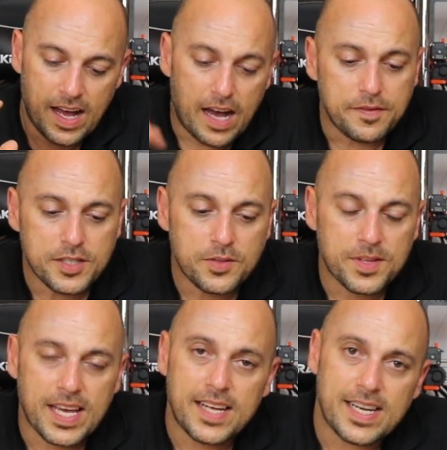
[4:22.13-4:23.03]
After
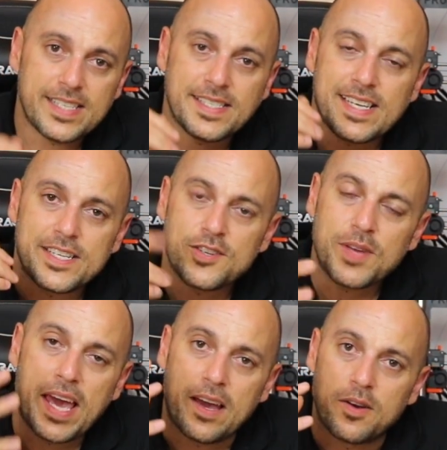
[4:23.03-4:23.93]
doing that, I decided,
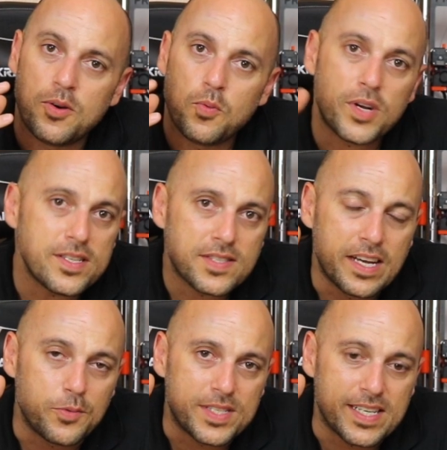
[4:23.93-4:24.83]
okay, what else
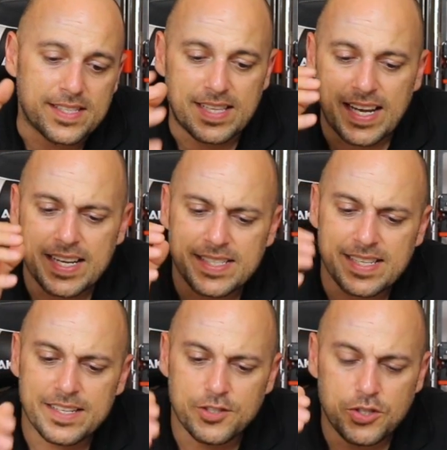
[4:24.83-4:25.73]
can we test? And I
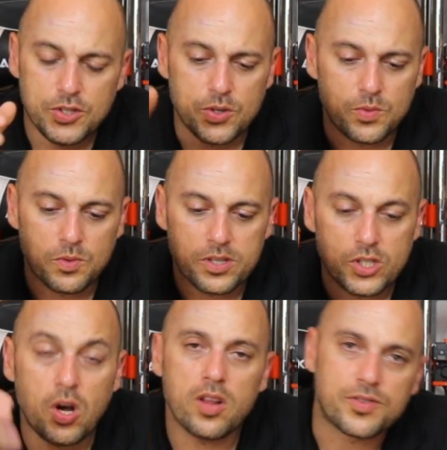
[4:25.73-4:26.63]
decided to do
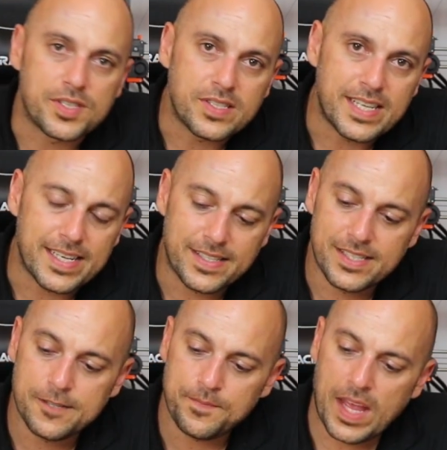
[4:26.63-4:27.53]
tolerance
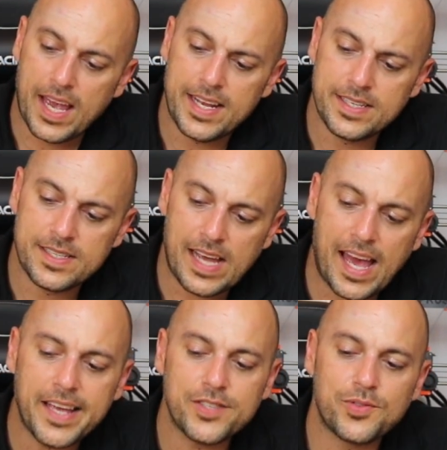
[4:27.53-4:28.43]
tests. And
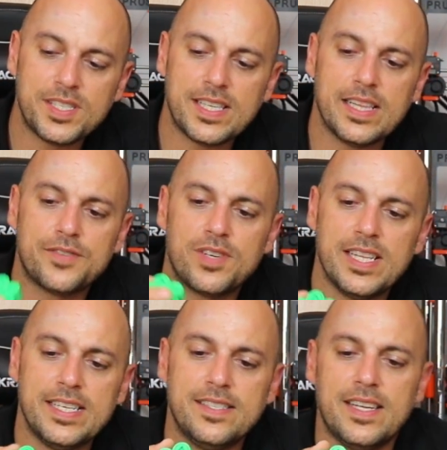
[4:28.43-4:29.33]
Angus recently
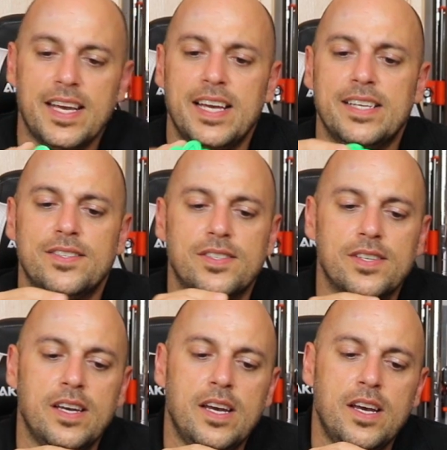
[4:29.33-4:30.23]
released
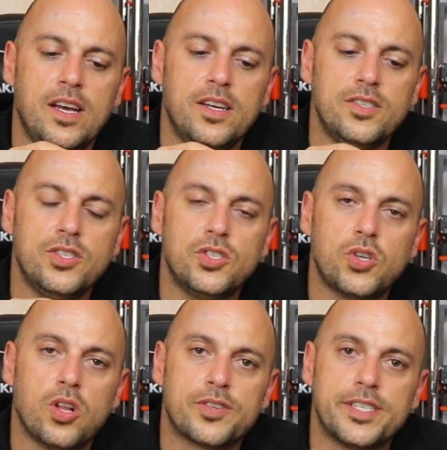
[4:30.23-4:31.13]
his
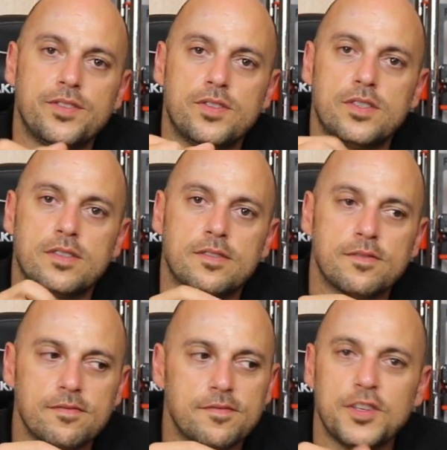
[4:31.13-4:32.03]

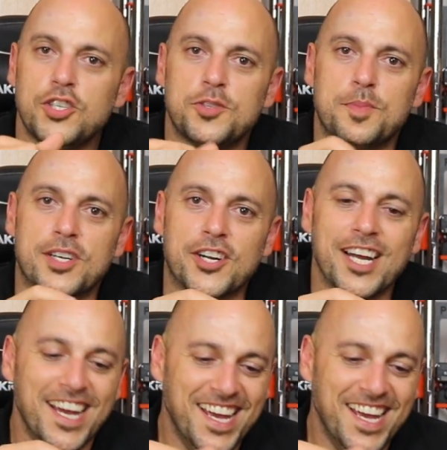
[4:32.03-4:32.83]
tolerance fidget spinner.